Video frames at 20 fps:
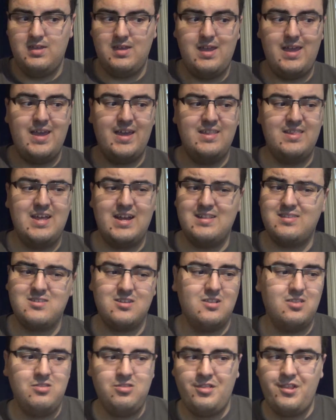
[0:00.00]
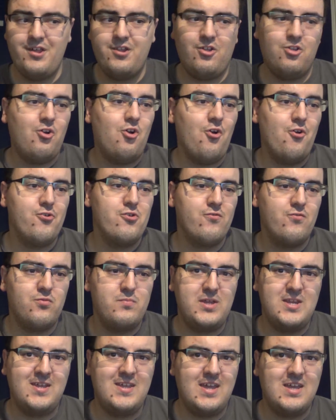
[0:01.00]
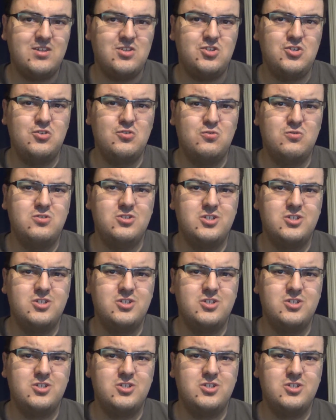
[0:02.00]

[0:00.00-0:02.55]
And that's a little harder for me to get to